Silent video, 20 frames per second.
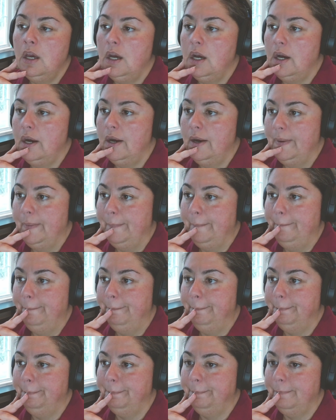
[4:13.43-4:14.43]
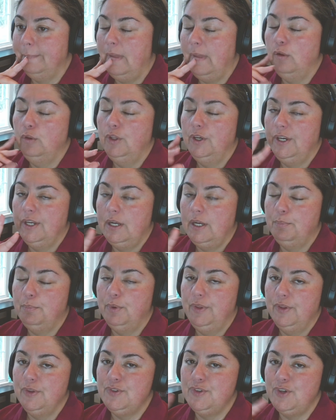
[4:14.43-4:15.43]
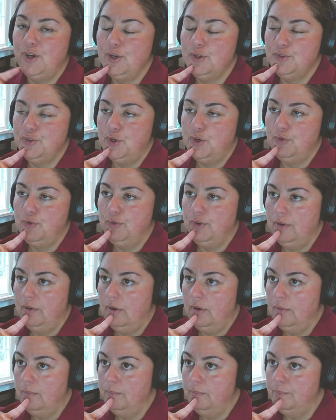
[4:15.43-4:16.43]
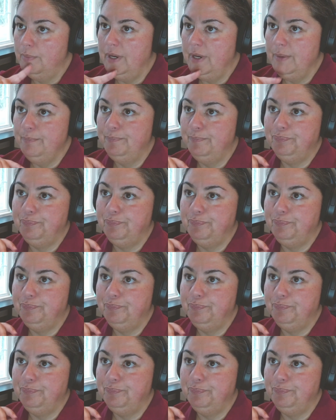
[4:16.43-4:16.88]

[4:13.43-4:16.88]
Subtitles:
I'll look it up when the song's over. But